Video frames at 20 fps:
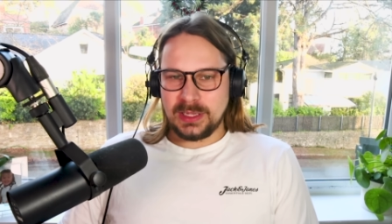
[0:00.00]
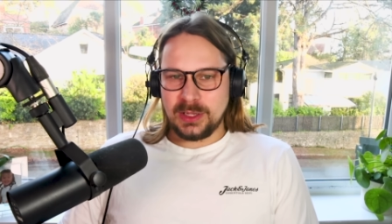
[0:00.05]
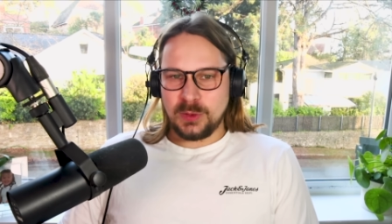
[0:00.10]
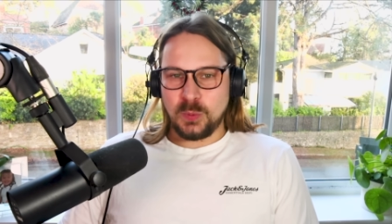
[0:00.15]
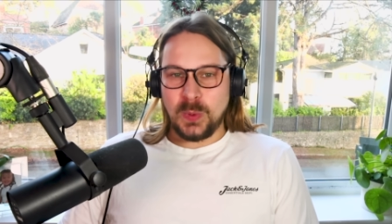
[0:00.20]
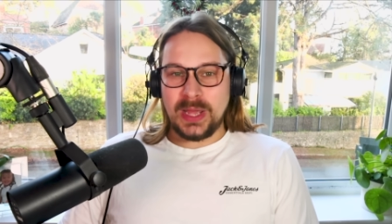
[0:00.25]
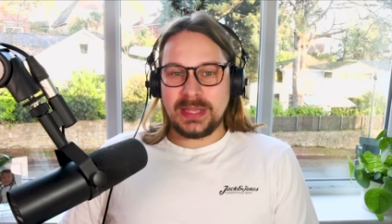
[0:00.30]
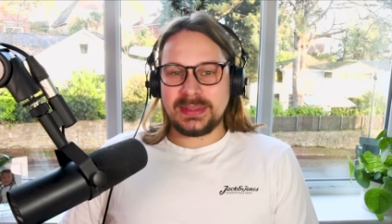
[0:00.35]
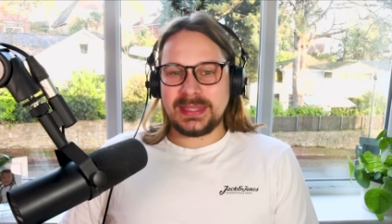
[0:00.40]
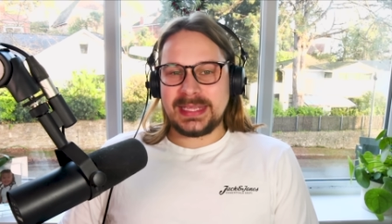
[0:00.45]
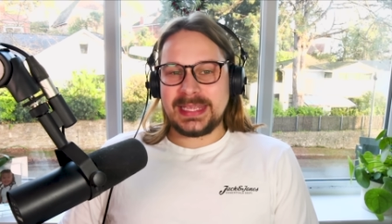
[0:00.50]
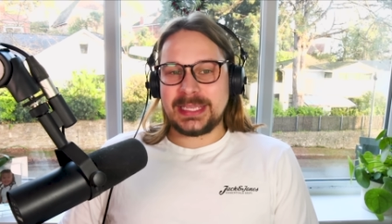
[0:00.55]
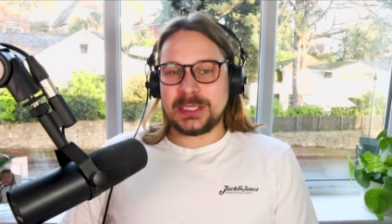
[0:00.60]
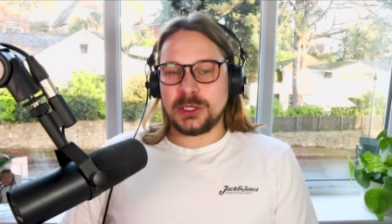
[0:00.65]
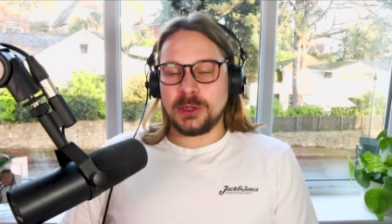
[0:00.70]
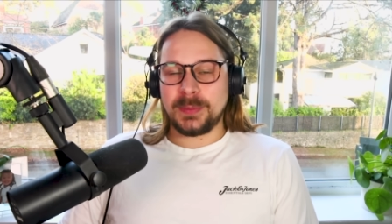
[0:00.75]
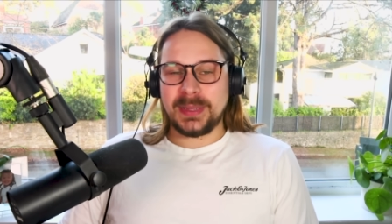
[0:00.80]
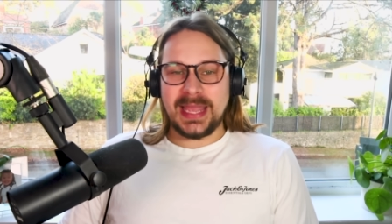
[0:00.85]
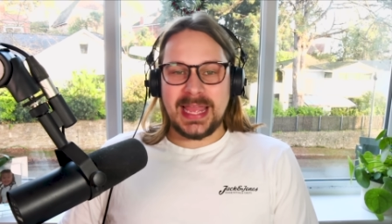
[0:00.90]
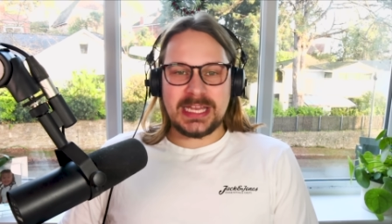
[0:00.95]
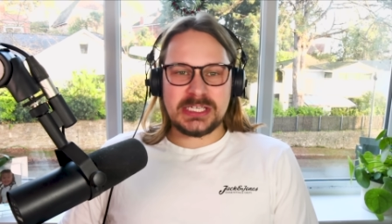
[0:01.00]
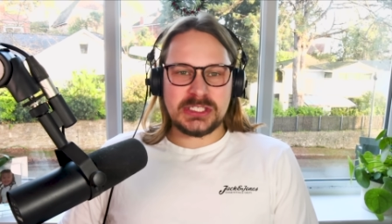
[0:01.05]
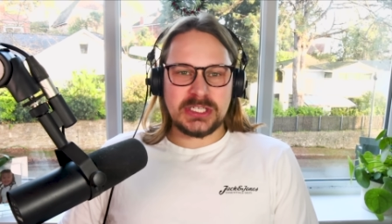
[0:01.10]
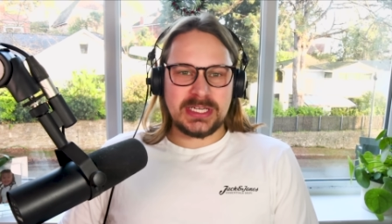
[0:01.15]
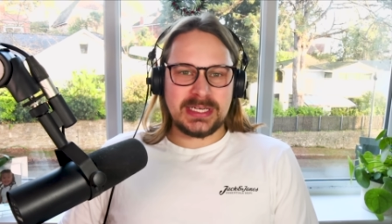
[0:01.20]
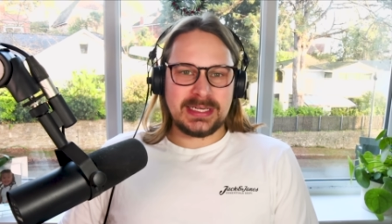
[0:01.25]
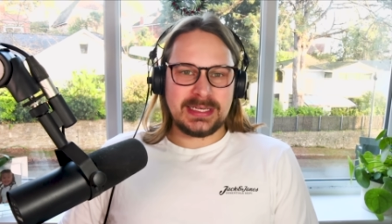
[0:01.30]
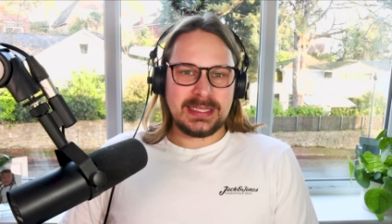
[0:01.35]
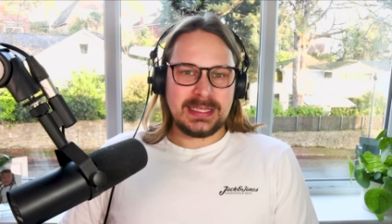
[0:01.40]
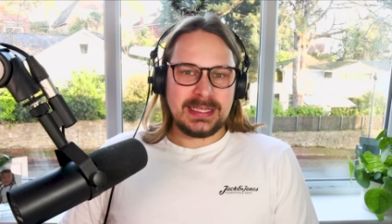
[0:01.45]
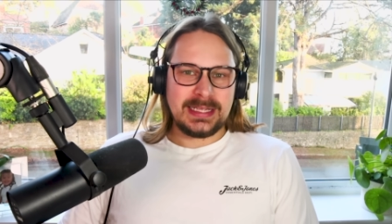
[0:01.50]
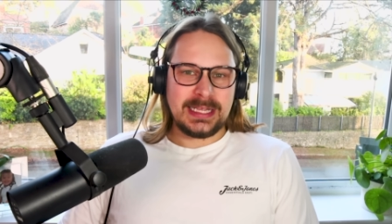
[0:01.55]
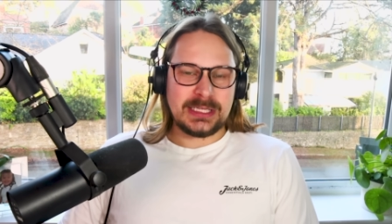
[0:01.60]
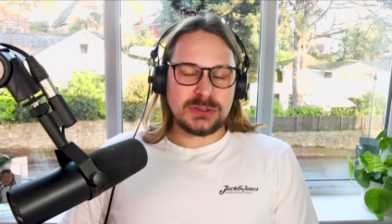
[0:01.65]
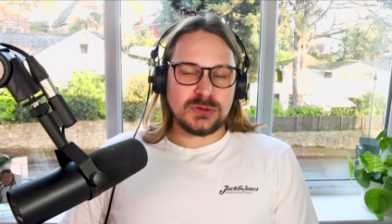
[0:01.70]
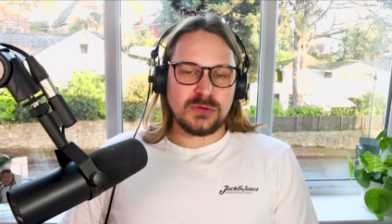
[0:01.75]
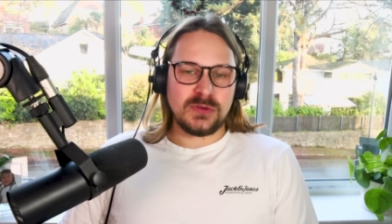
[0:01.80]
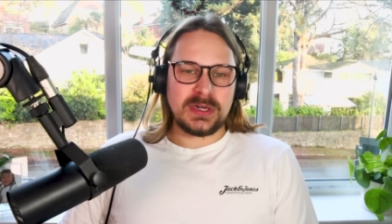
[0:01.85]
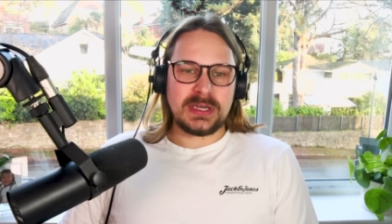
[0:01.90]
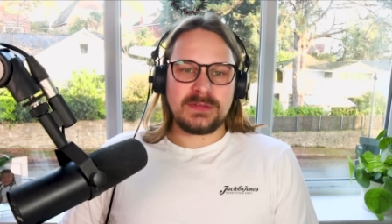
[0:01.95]
when the economic engine is
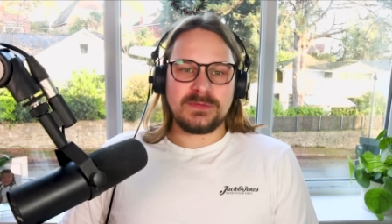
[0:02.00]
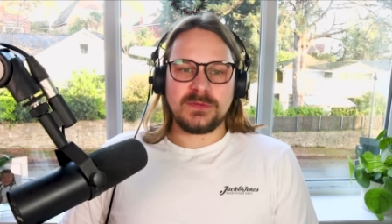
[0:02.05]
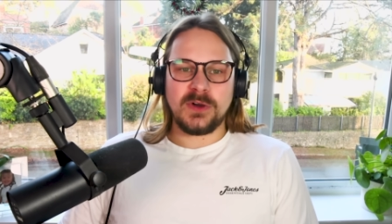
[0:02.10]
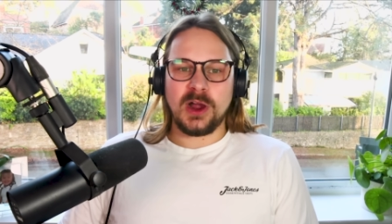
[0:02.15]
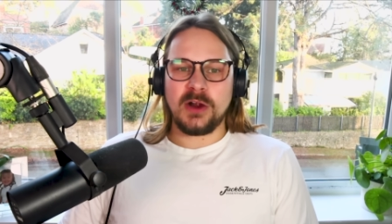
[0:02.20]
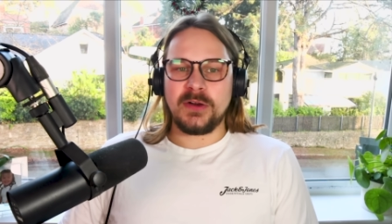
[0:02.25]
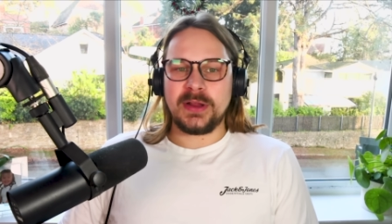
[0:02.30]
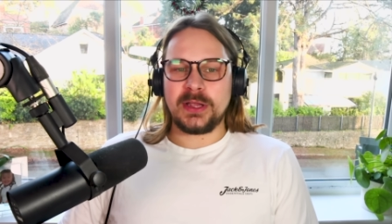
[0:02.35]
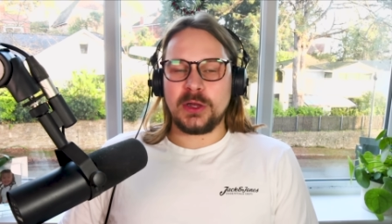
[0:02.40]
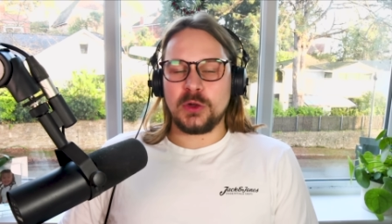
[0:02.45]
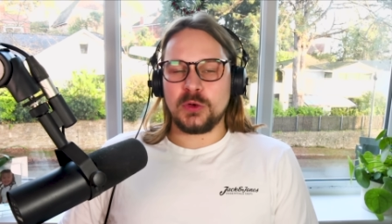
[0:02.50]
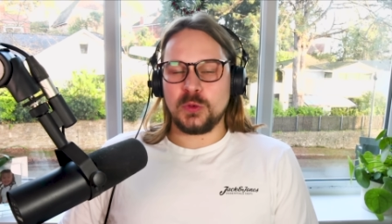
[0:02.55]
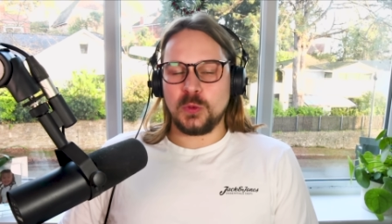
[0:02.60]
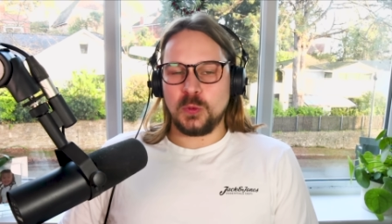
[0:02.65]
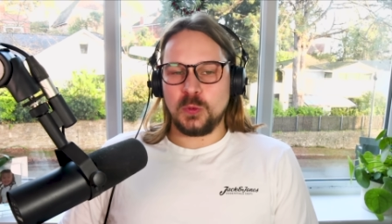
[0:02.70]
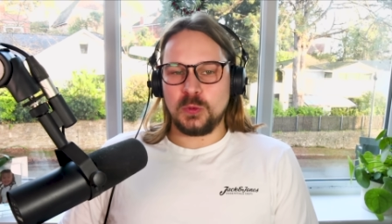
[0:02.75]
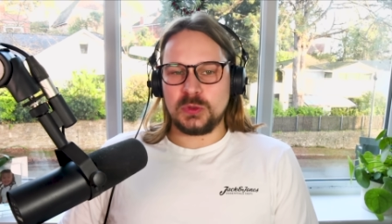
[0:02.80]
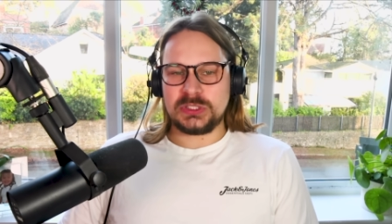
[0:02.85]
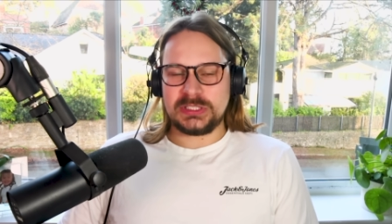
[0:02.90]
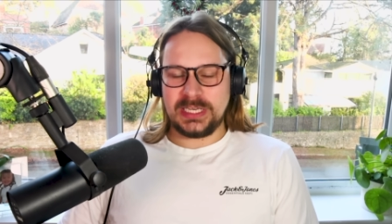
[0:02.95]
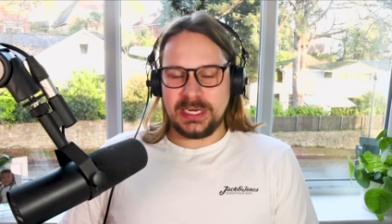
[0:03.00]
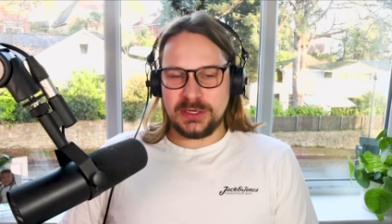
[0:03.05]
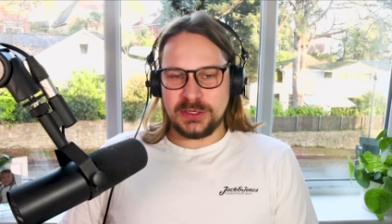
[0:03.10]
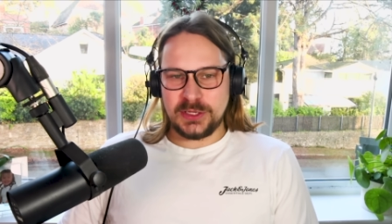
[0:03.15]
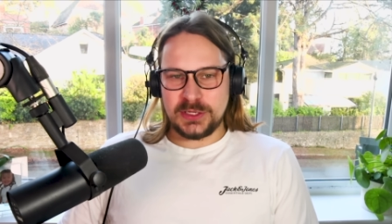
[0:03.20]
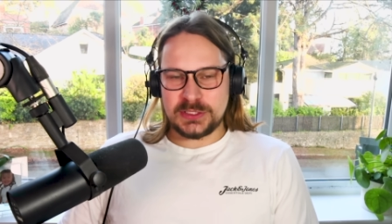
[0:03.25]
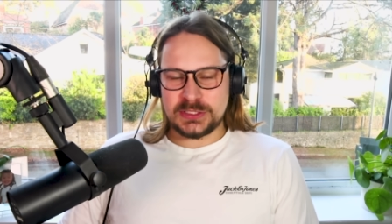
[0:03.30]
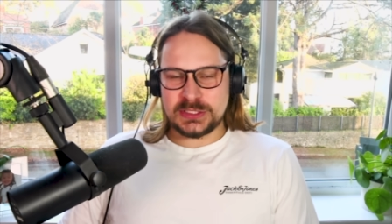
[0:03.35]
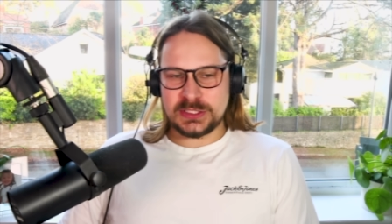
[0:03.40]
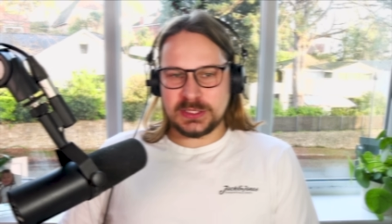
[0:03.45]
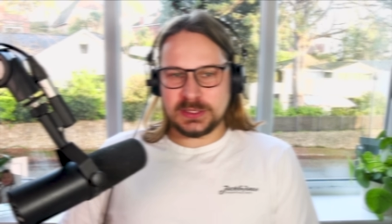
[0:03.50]
already firing on all cylinders.